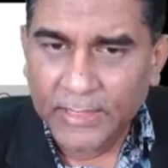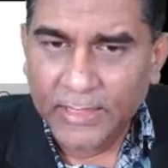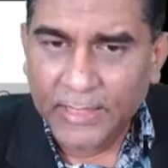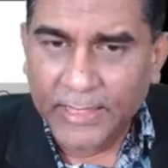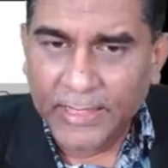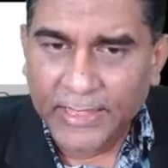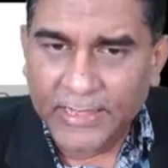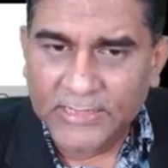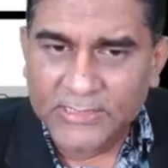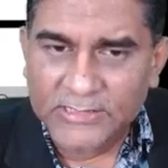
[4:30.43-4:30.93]

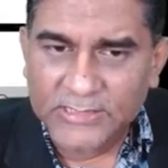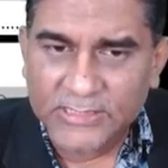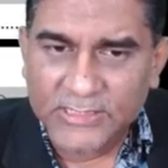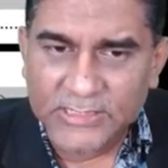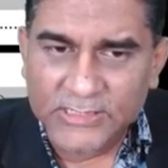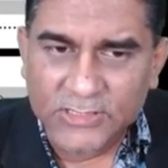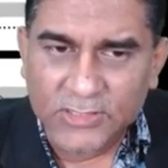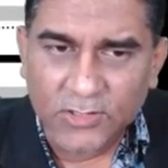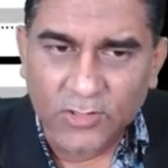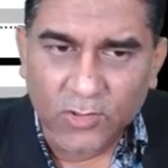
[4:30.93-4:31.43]
X
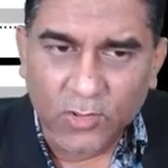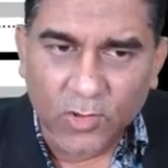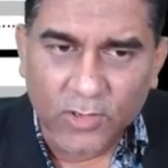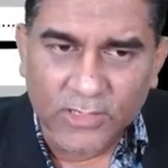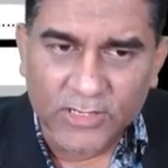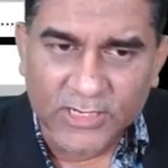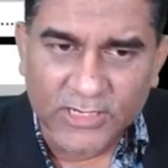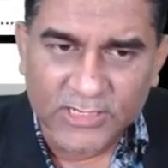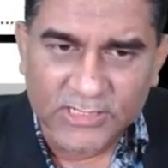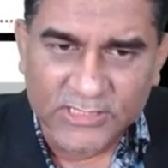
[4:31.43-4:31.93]
is
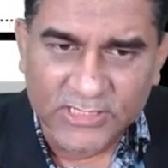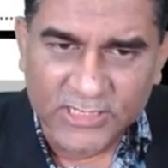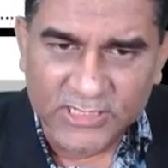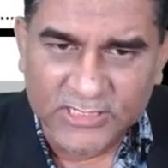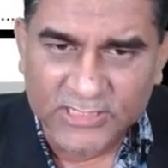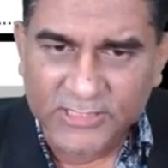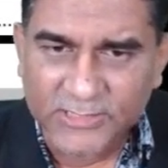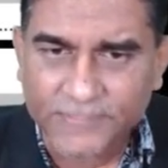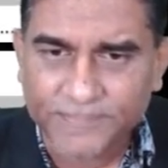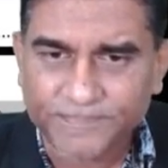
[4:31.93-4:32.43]

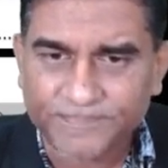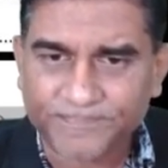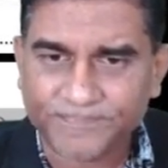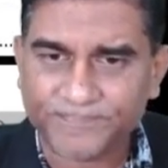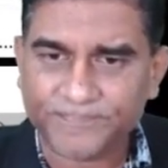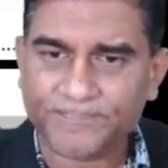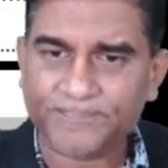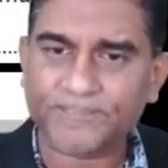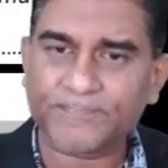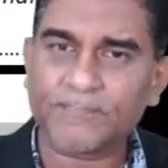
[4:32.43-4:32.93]
condensation.
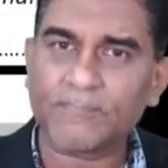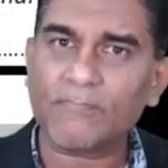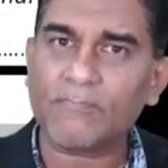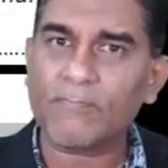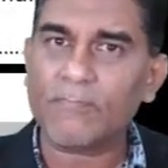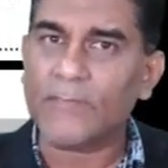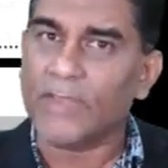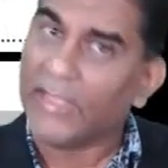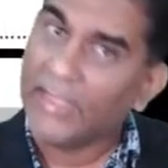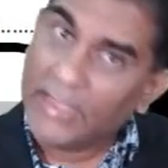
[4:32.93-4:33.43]

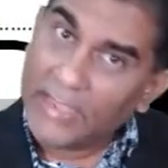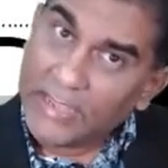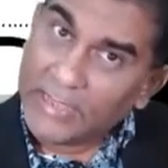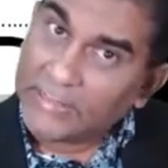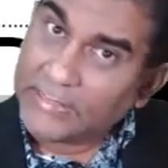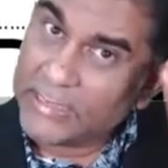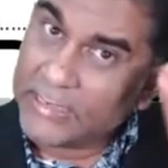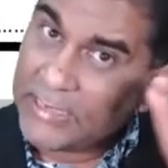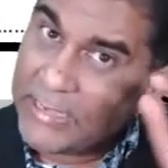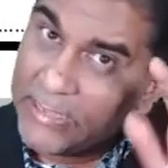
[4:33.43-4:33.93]

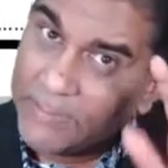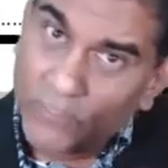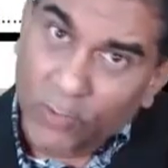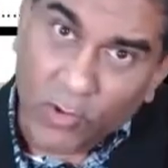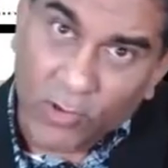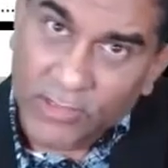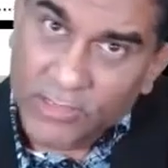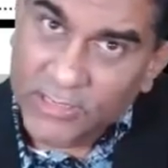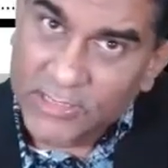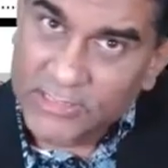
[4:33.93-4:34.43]
The name
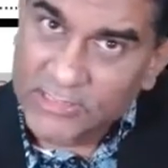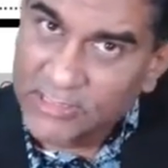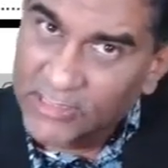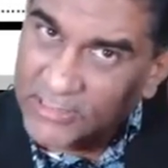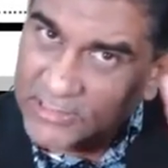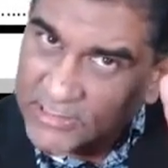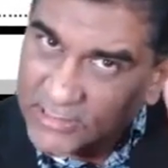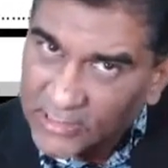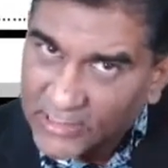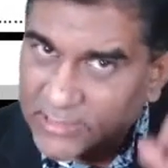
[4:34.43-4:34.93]

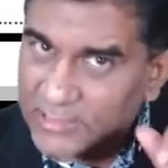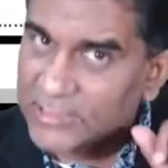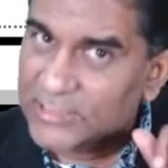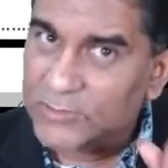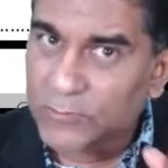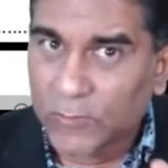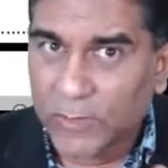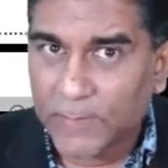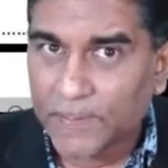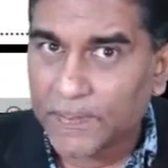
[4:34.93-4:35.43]
condensation is
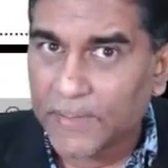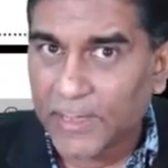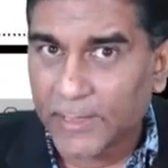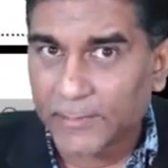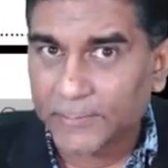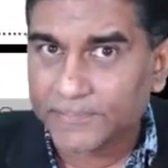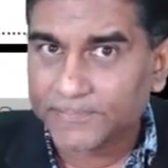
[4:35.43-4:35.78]
1 mark.